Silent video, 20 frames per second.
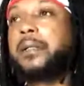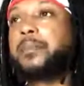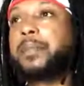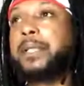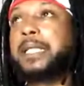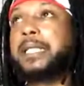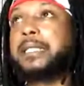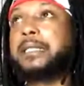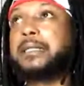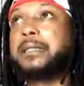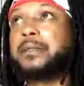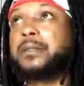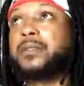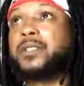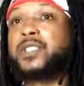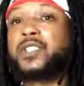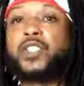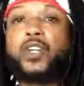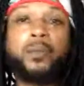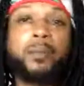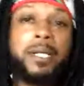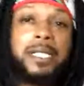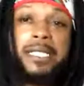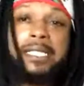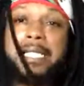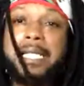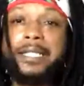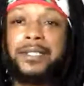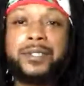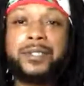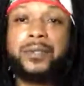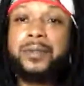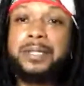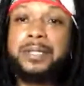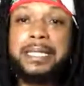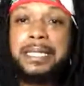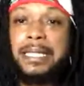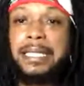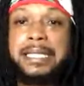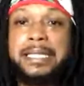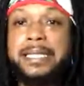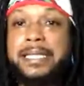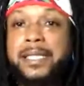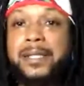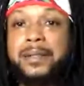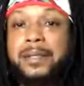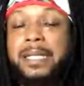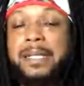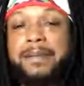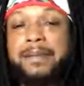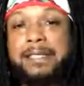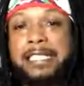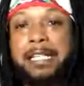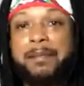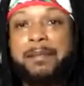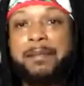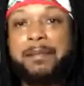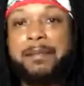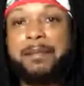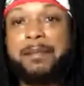but so much of that 2 liter is still left because I've been